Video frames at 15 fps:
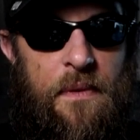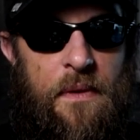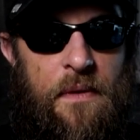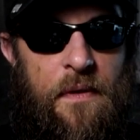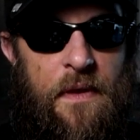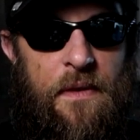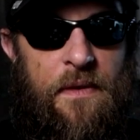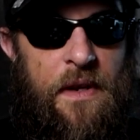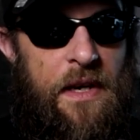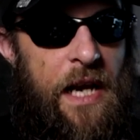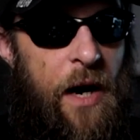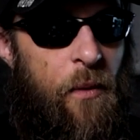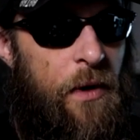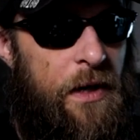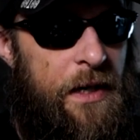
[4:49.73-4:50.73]
The
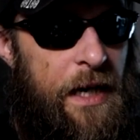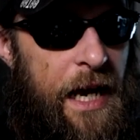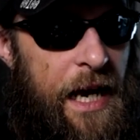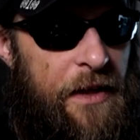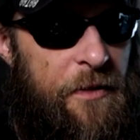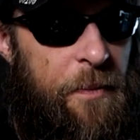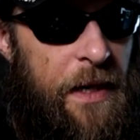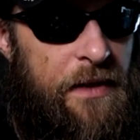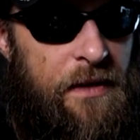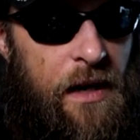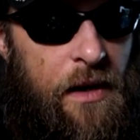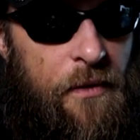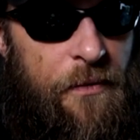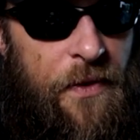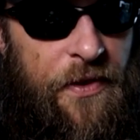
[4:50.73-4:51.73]
network aspect
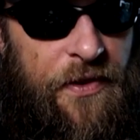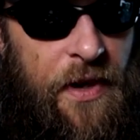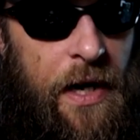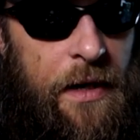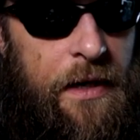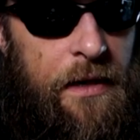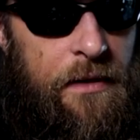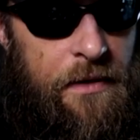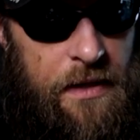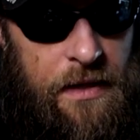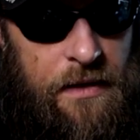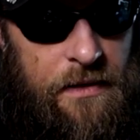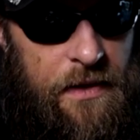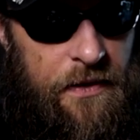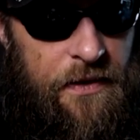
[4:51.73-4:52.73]
of the SoC,
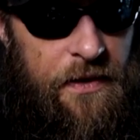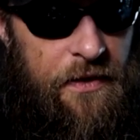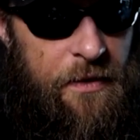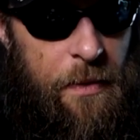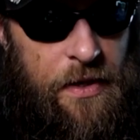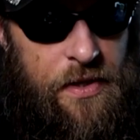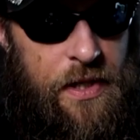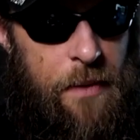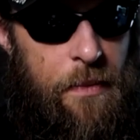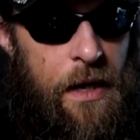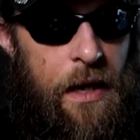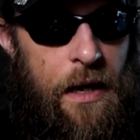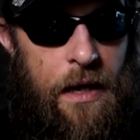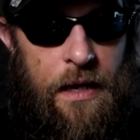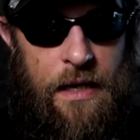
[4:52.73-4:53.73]
the system on chip,
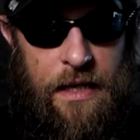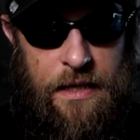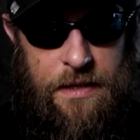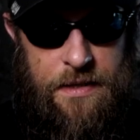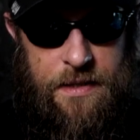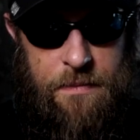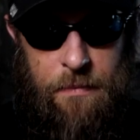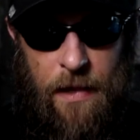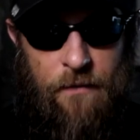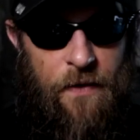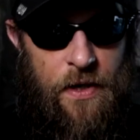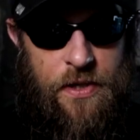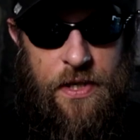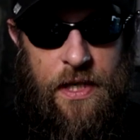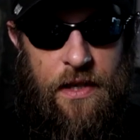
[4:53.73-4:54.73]
is
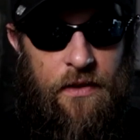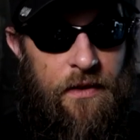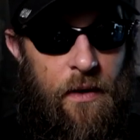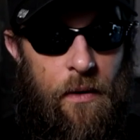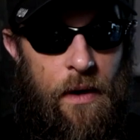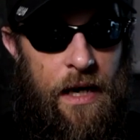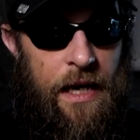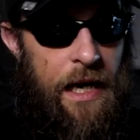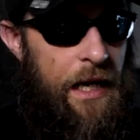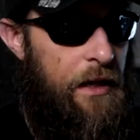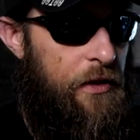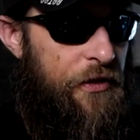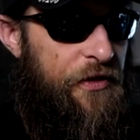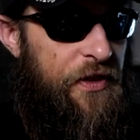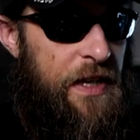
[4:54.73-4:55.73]
malfunctioning. So
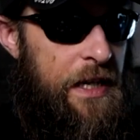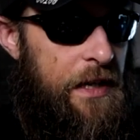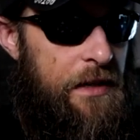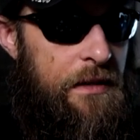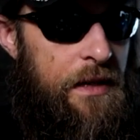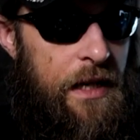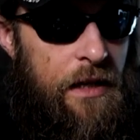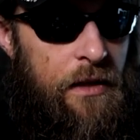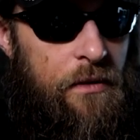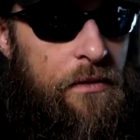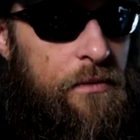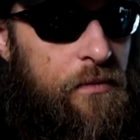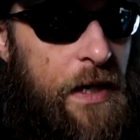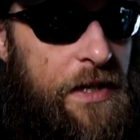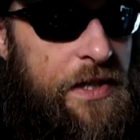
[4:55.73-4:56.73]
it'll see it, it'll
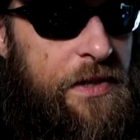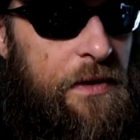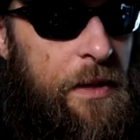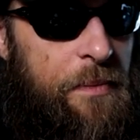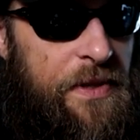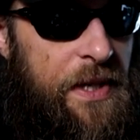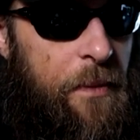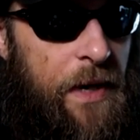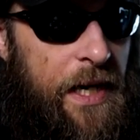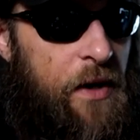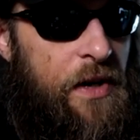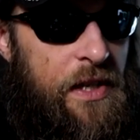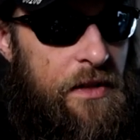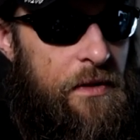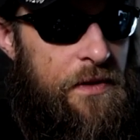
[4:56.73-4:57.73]
register it, but then when I
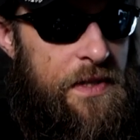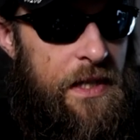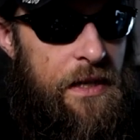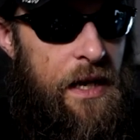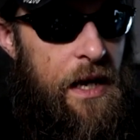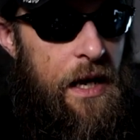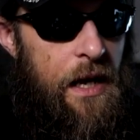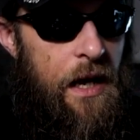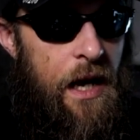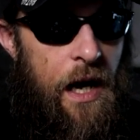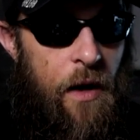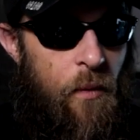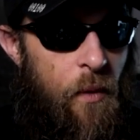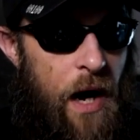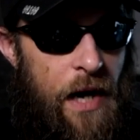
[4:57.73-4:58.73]
go to use it,
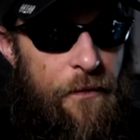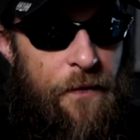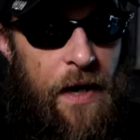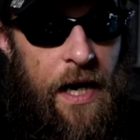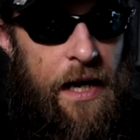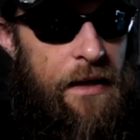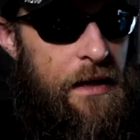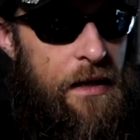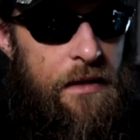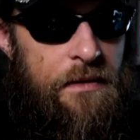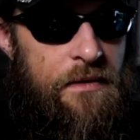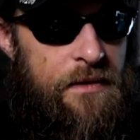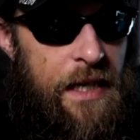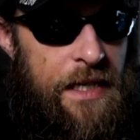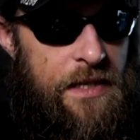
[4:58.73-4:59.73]
Wi-Fi
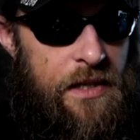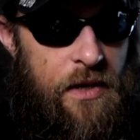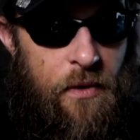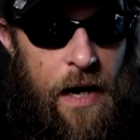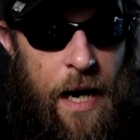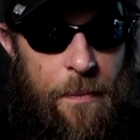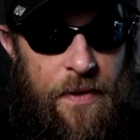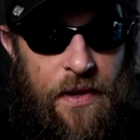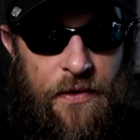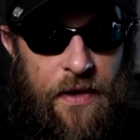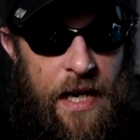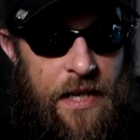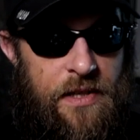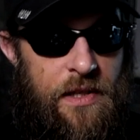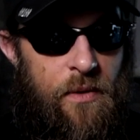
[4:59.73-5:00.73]
takes a crap, it doesn't
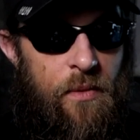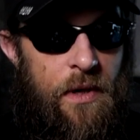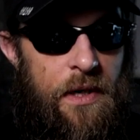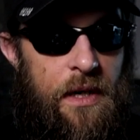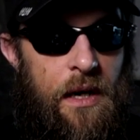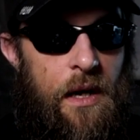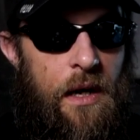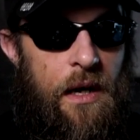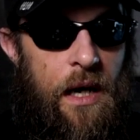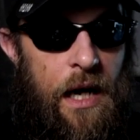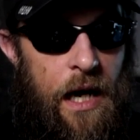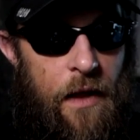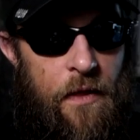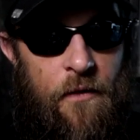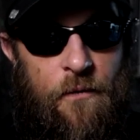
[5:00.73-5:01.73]
actually work.
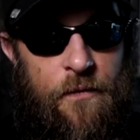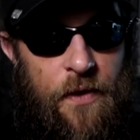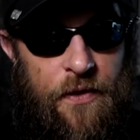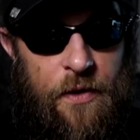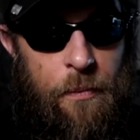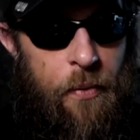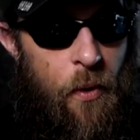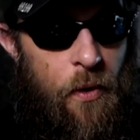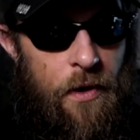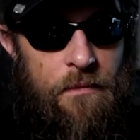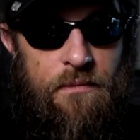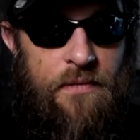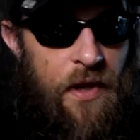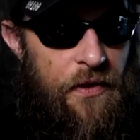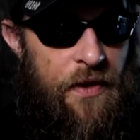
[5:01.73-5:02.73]
Physical port
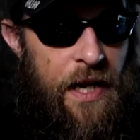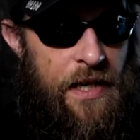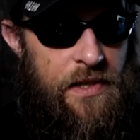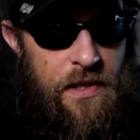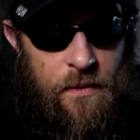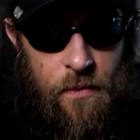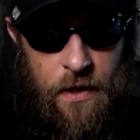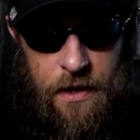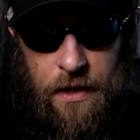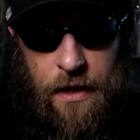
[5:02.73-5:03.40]
doesn't actually work.